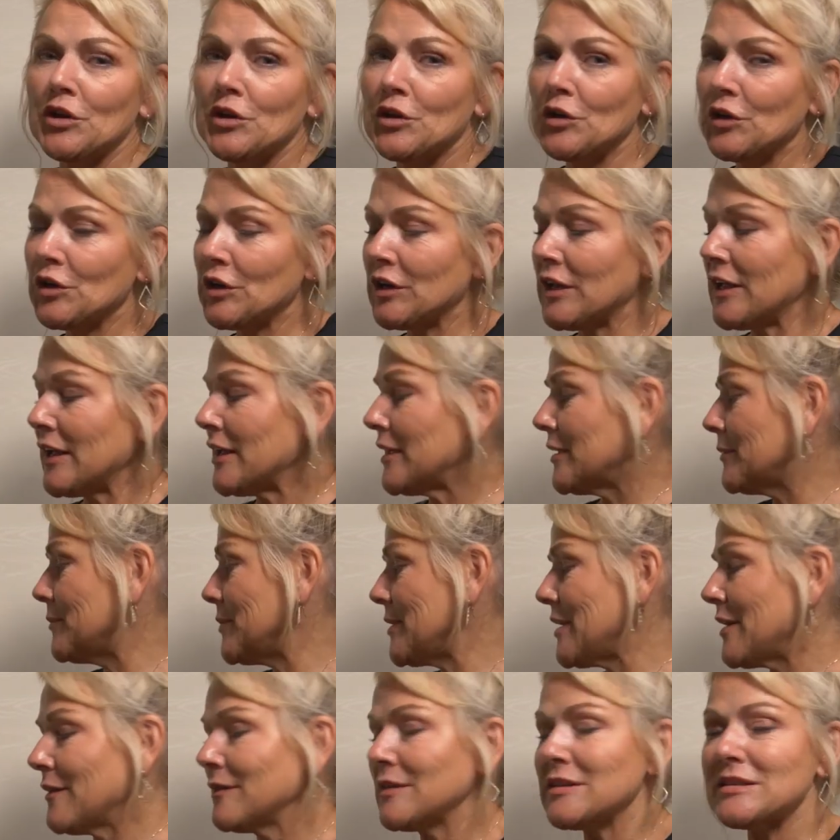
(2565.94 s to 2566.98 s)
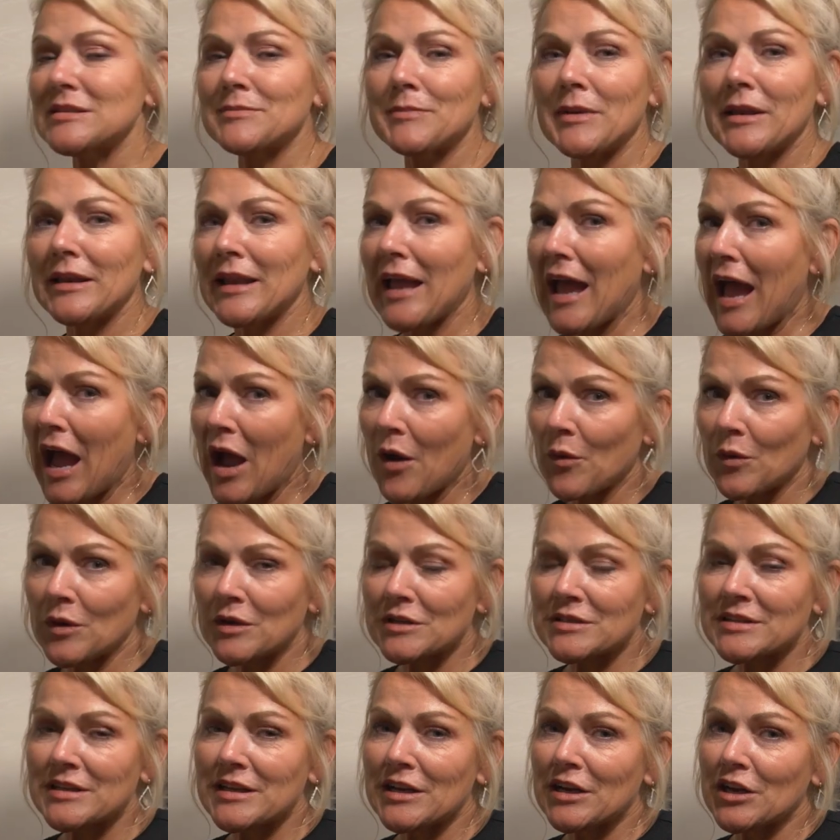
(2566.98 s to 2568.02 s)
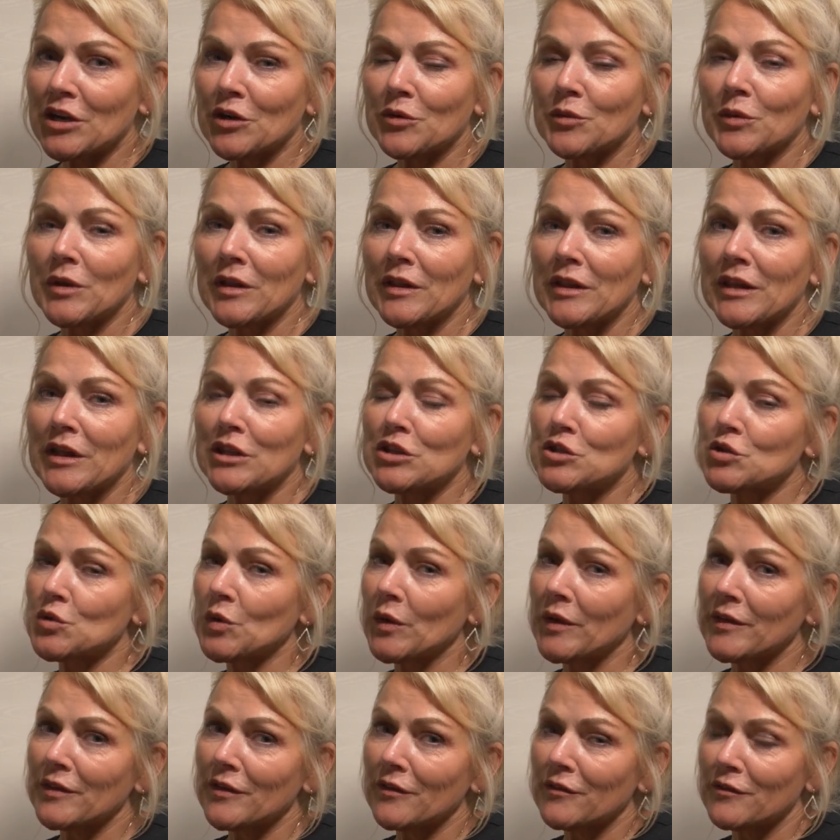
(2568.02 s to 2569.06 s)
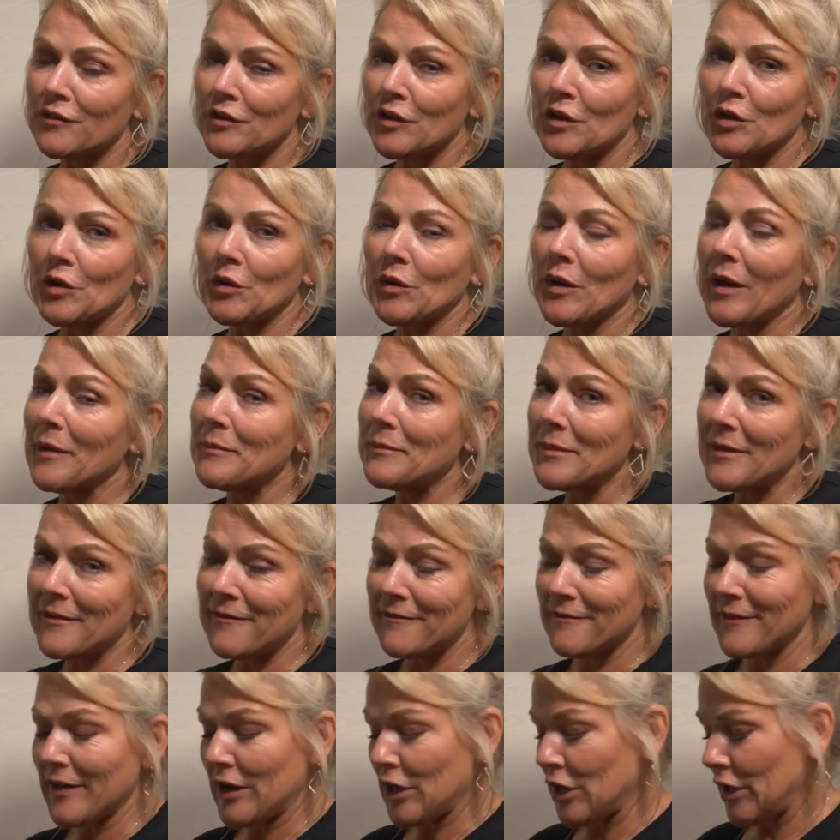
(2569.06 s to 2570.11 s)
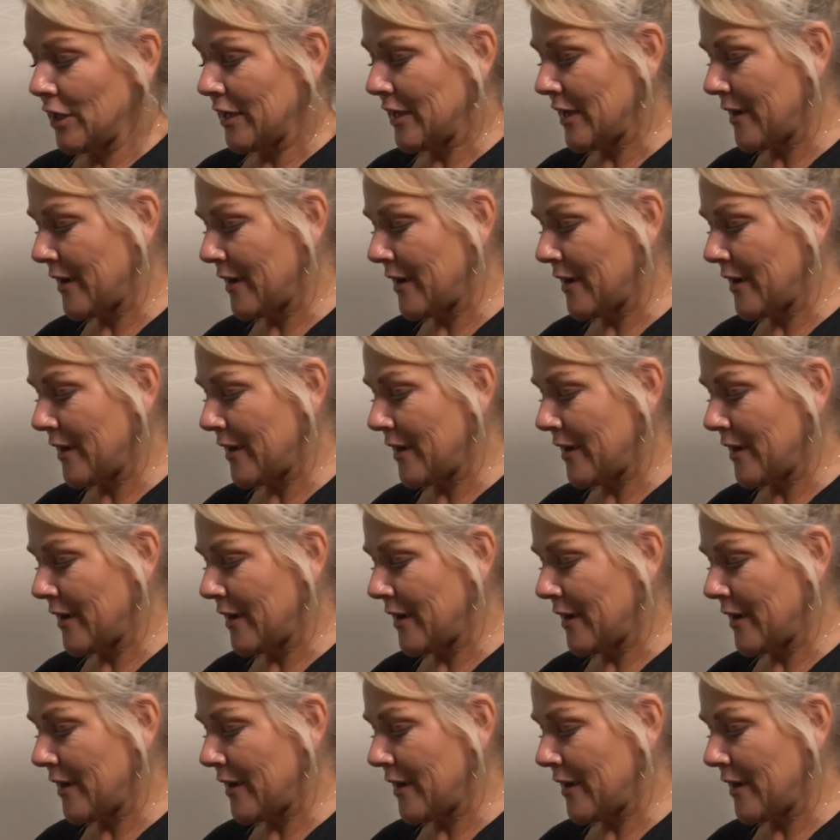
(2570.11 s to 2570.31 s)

You're gonna be able to spend hours here really enjoying the view and be very